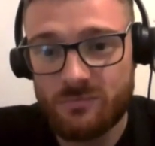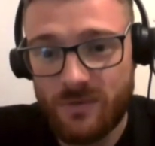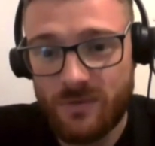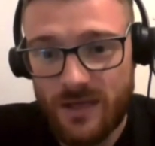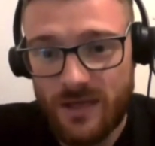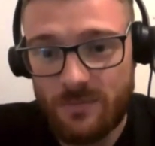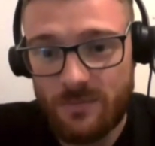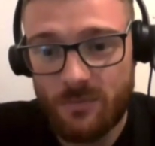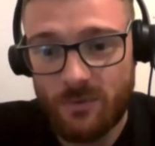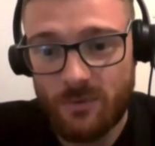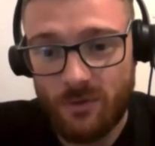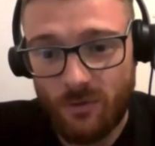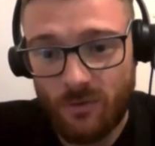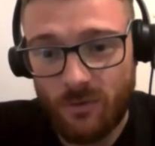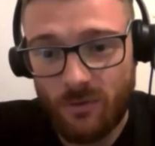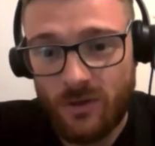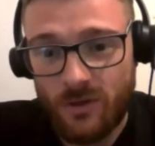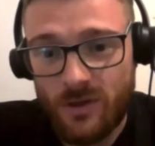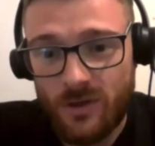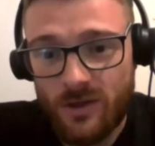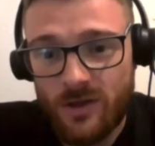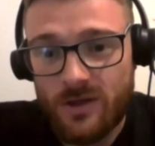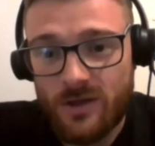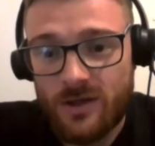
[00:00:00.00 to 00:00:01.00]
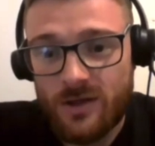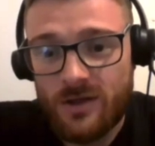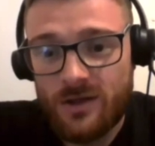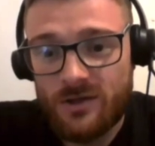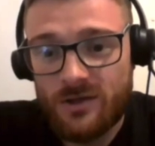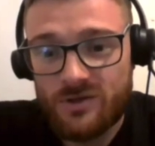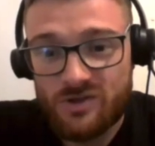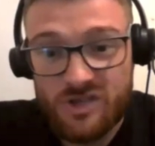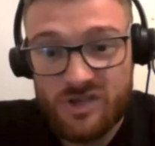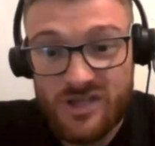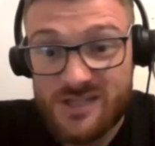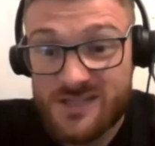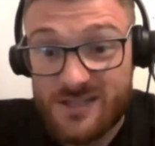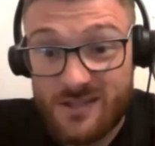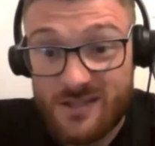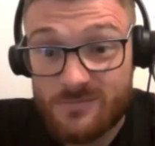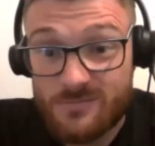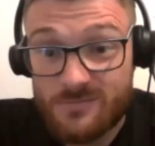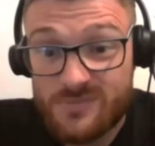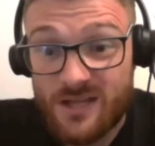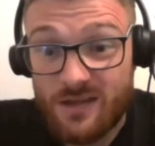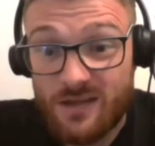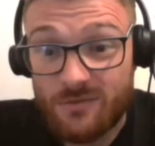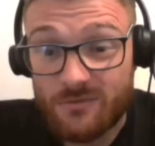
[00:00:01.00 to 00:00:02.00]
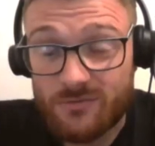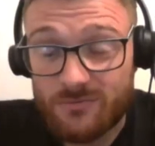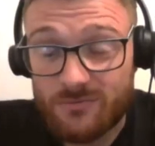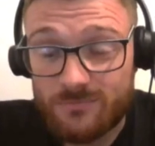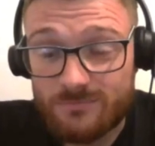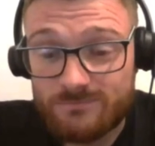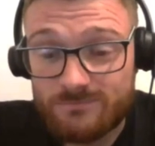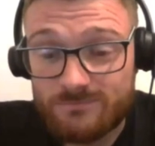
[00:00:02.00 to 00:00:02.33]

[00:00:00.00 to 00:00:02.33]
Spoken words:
people shitting themselves.